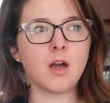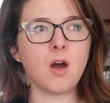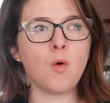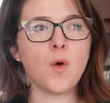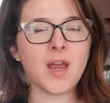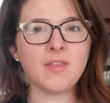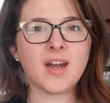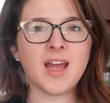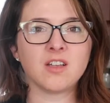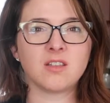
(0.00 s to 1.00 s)
a way that
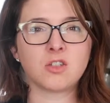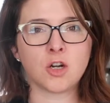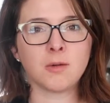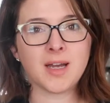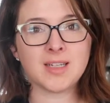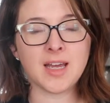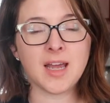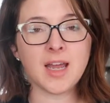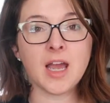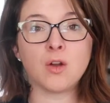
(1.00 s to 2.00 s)
I could start my
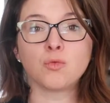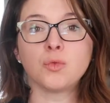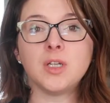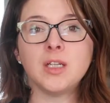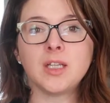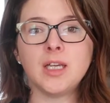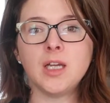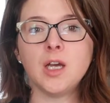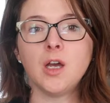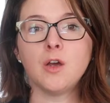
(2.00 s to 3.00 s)
day and
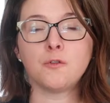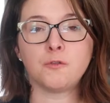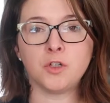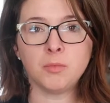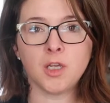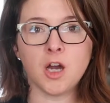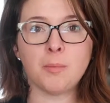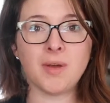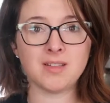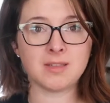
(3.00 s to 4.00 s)
really fill me
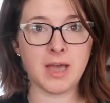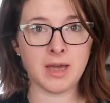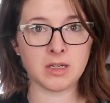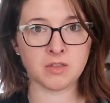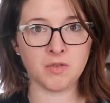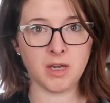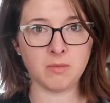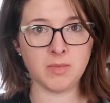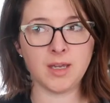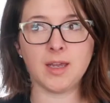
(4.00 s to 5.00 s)
up and satisfy
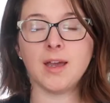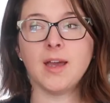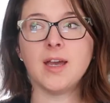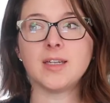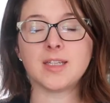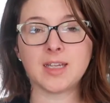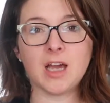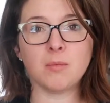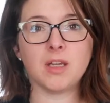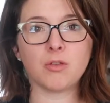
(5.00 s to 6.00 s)
me to
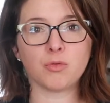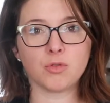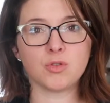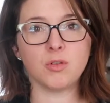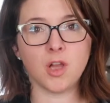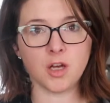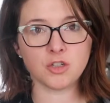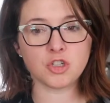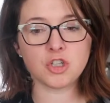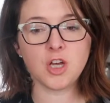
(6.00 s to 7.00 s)
get me through to
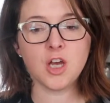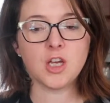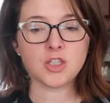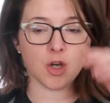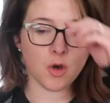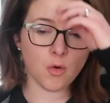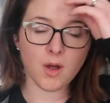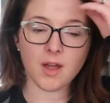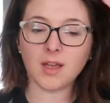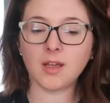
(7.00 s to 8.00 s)
lunch. So
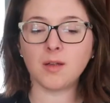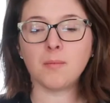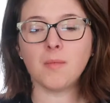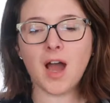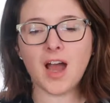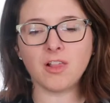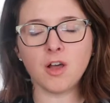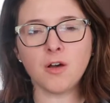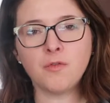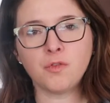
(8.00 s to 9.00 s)
I
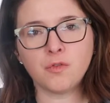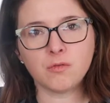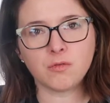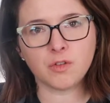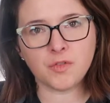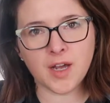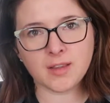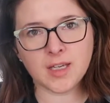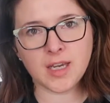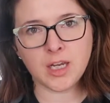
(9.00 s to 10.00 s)
love the
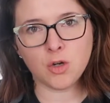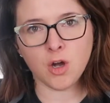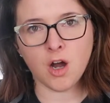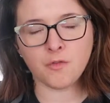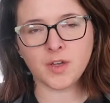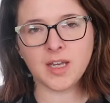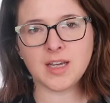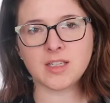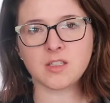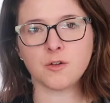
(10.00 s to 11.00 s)
fact that keto coffee
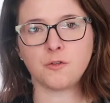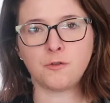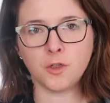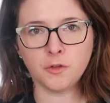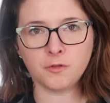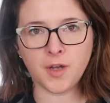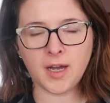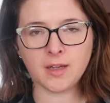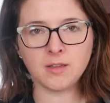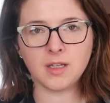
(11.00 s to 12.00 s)
is full of
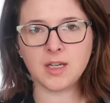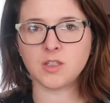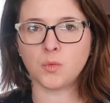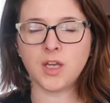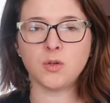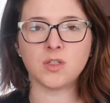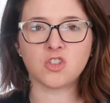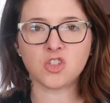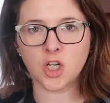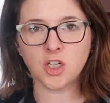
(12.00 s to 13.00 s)
fat. It's a way you can
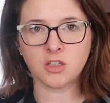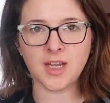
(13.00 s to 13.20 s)
start your